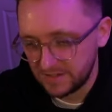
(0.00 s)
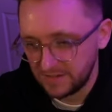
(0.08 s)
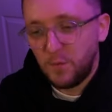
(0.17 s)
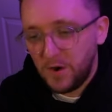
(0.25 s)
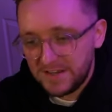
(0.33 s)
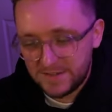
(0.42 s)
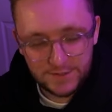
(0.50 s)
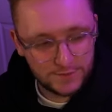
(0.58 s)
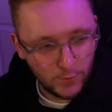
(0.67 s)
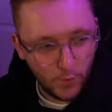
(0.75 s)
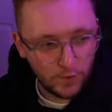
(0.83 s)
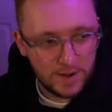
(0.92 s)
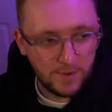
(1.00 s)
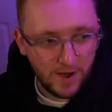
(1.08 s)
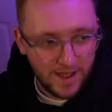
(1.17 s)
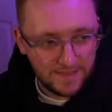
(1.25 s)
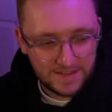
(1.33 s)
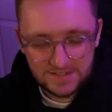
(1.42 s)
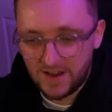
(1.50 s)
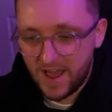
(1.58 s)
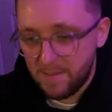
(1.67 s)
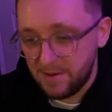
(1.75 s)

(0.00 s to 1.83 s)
So what is the story behind this guy?